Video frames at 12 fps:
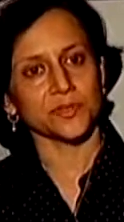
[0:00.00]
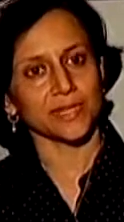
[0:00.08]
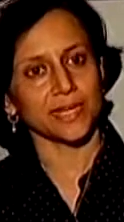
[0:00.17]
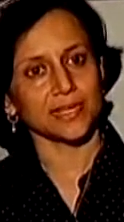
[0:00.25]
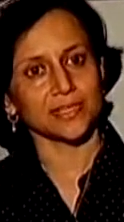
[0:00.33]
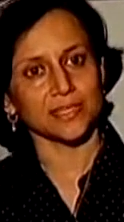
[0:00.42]
for
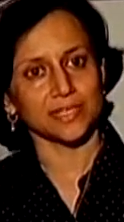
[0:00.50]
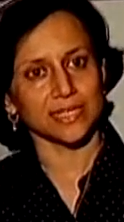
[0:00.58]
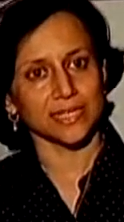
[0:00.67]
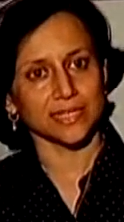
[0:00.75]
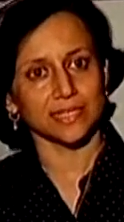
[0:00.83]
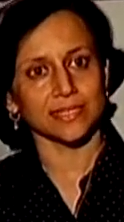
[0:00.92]
the last
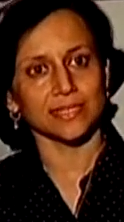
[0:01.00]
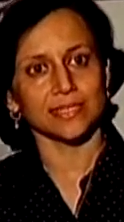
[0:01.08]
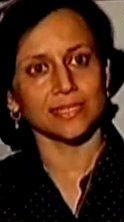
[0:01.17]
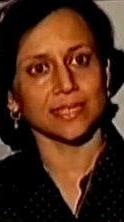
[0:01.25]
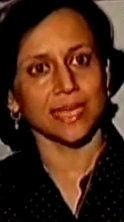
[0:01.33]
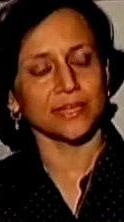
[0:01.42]
30
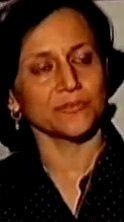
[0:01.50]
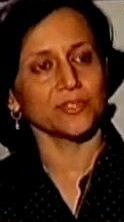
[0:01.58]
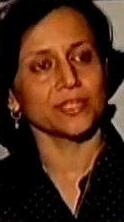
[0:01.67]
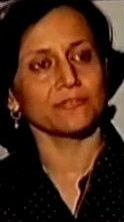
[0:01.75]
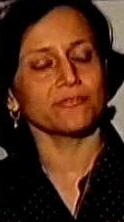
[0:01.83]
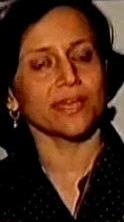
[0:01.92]
years and
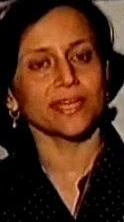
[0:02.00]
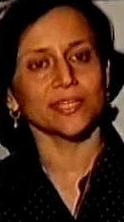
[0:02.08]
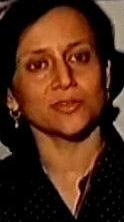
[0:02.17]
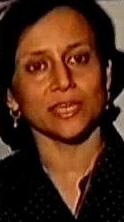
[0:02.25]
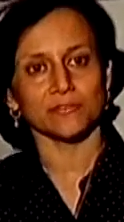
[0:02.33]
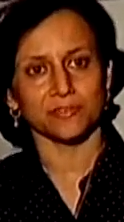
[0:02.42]
was in
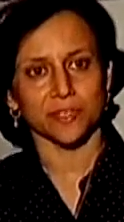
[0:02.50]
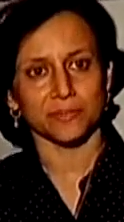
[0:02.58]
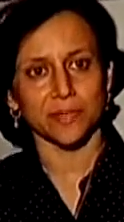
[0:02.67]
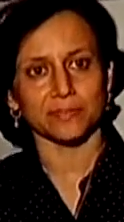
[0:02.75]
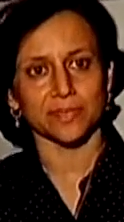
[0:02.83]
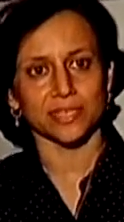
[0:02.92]
fact looking for
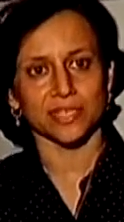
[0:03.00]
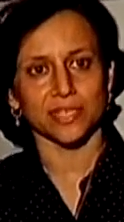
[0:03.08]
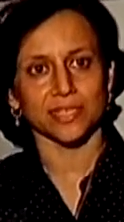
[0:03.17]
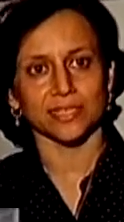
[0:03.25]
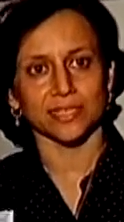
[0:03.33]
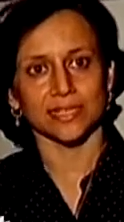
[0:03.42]
a
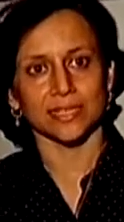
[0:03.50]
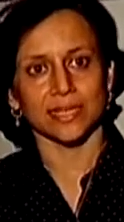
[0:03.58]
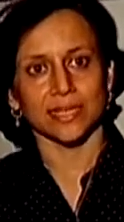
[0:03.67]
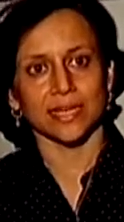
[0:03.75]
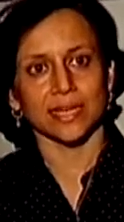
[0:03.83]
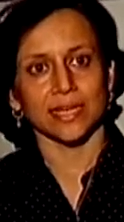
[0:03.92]
publisher.
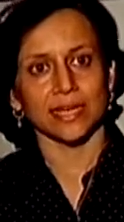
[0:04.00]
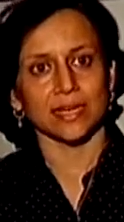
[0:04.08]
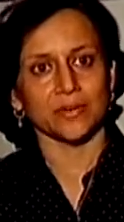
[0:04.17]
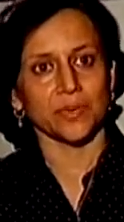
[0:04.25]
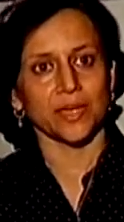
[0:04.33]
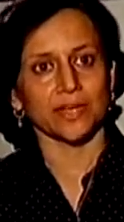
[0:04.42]

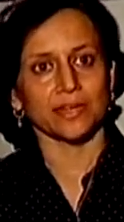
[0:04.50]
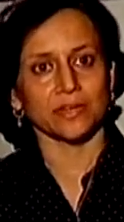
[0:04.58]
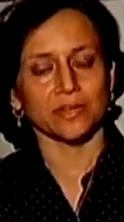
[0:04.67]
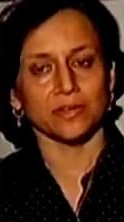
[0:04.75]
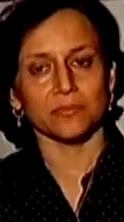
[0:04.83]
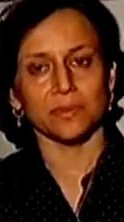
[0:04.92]

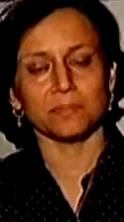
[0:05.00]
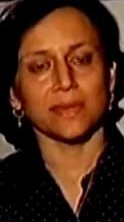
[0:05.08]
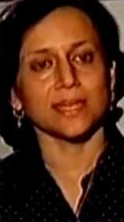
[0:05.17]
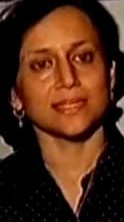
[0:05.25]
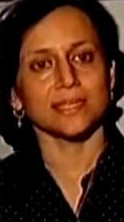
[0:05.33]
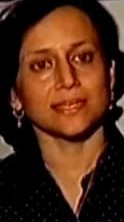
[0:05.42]
when we
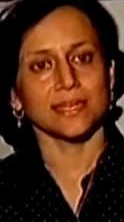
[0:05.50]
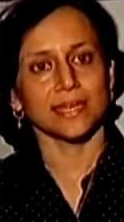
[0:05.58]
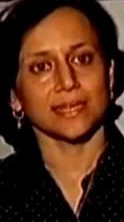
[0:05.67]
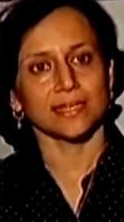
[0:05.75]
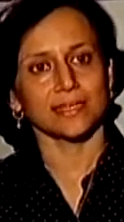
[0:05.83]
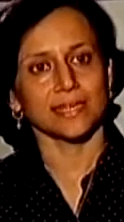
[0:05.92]
met,
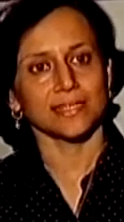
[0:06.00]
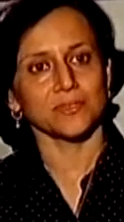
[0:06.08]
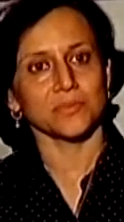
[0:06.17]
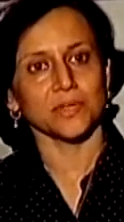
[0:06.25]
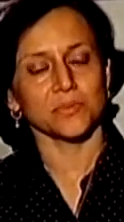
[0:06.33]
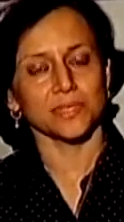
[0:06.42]
and
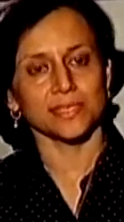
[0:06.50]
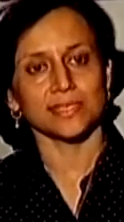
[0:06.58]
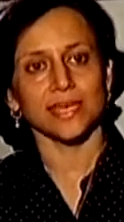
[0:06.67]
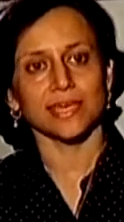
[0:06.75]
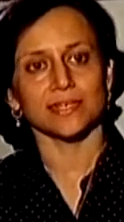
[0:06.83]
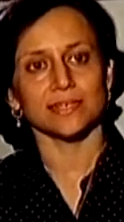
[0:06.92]
that's when we
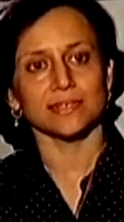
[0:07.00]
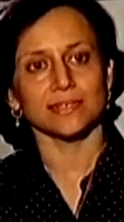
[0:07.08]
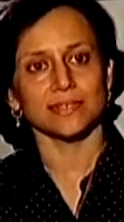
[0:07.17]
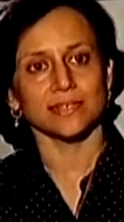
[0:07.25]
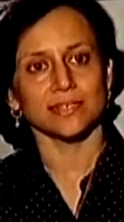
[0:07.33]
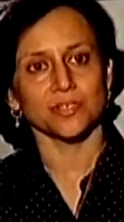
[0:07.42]

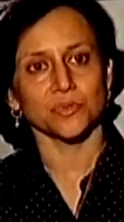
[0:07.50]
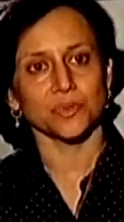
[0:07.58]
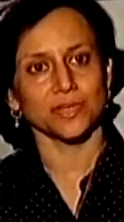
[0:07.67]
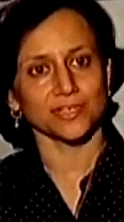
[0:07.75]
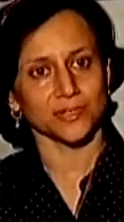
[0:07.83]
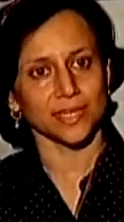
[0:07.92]
decided to
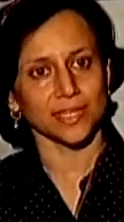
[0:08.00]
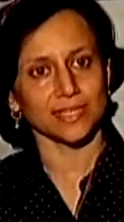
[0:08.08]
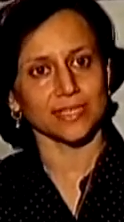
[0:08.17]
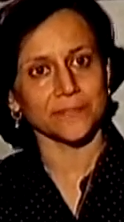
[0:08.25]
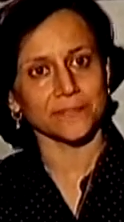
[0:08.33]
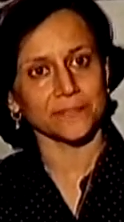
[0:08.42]
work
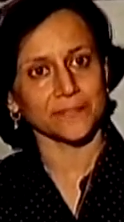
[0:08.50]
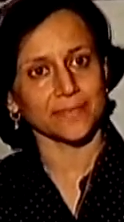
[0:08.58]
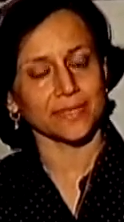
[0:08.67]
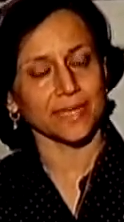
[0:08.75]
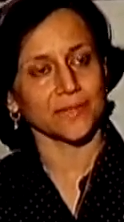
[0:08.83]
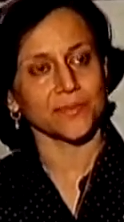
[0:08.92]
together.
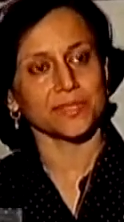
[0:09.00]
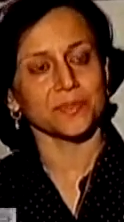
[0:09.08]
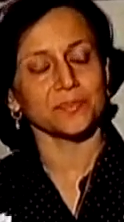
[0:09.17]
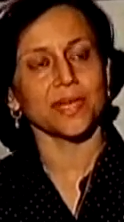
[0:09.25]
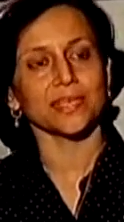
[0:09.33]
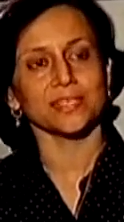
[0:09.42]
And I was
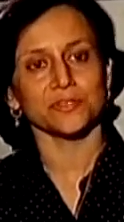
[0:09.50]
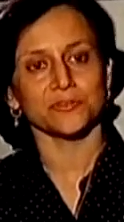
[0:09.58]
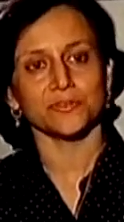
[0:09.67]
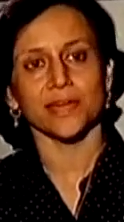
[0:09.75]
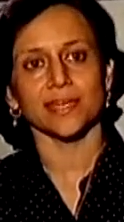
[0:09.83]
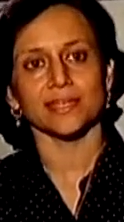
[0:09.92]
surprised
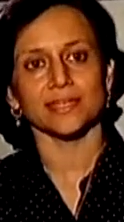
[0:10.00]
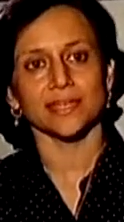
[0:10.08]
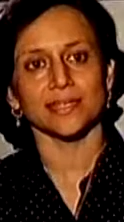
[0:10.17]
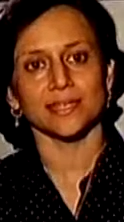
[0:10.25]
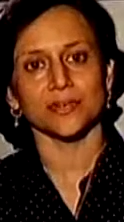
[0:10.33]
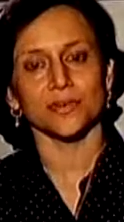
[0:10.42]
to find
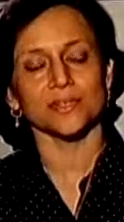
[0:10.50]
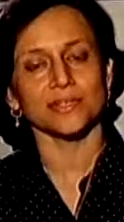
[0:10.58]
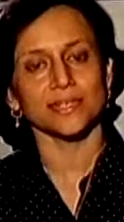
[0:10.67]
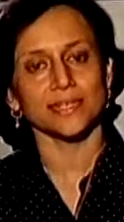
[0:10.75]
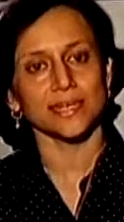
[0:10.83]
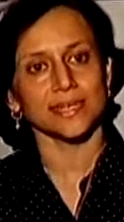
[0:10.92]
that he
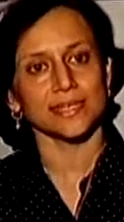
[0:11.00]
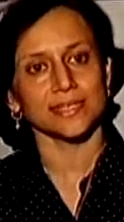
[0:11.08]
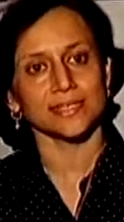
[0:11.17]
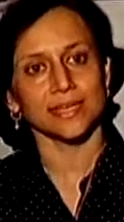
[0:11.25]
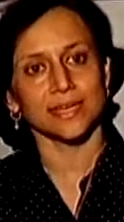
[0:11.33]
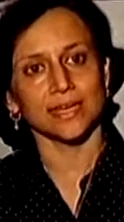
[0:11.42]
already
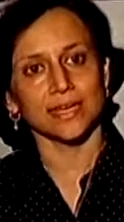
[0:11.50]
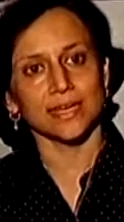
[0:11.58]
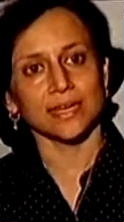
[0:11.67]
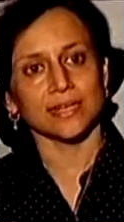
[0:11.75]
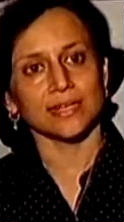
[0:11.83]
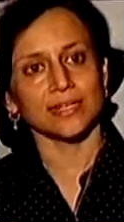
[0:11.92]
has
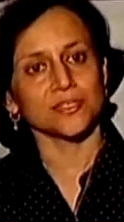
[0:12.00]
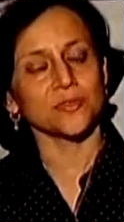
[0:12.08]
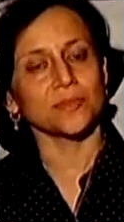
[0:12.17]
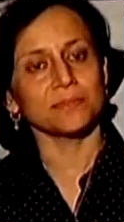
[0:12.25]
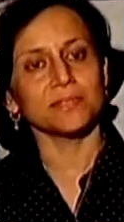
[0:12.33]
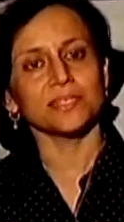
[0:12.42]

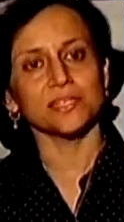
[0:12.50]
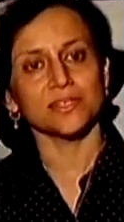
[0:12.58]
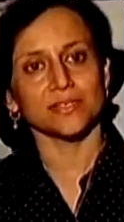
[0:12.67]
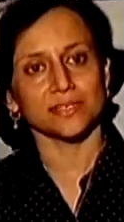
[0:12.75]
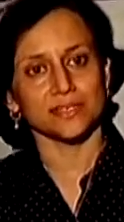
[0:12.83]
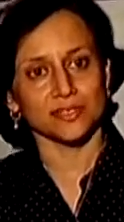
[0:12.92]
so much
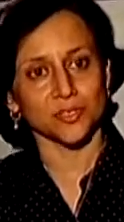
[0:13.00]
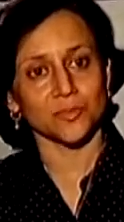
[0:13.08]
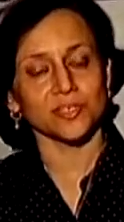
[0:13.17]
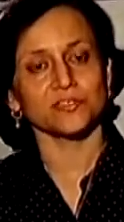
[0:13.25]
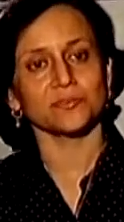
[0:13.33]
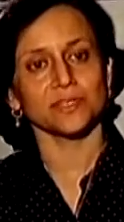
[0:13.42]

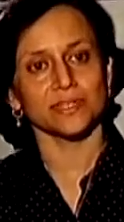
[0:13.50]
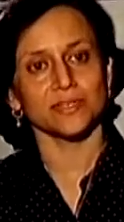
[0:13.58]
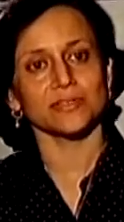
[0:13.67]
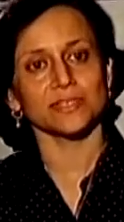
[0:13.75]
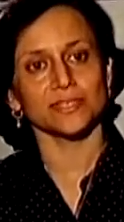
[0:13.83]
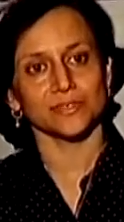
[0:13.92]
of
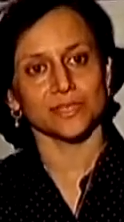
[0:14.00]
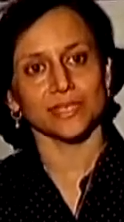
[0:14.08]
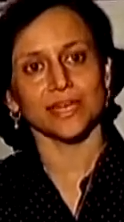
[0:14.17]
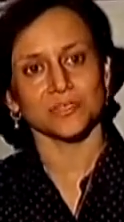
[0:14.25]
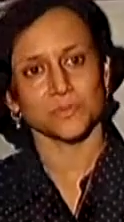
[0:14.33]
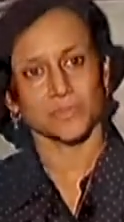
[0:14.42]
material to
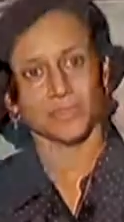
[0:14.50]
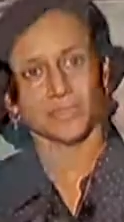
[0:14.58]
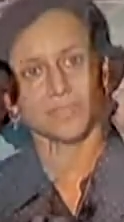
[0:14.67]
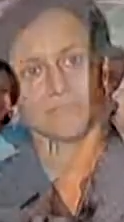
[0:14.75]
start with.